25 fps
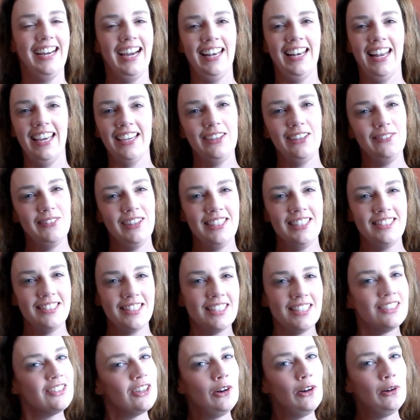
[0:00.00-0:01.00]
I like it when he
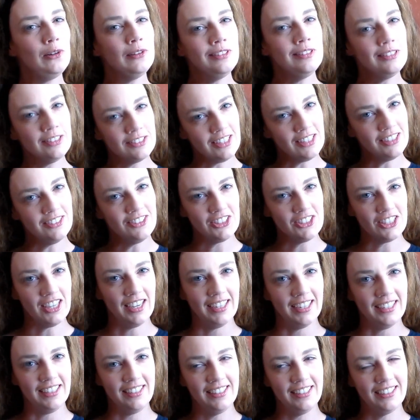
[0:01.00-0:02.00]
says golden
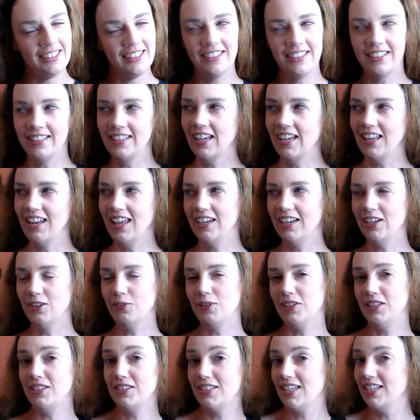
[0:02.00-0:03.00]
sunshine, and I like
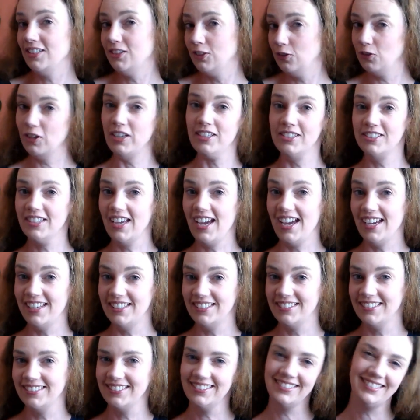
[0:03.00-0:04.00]
it when he says grey
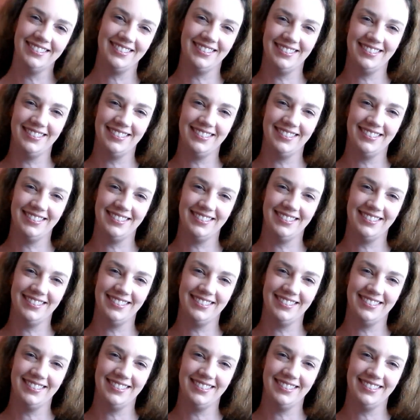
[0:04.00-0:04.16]
skies.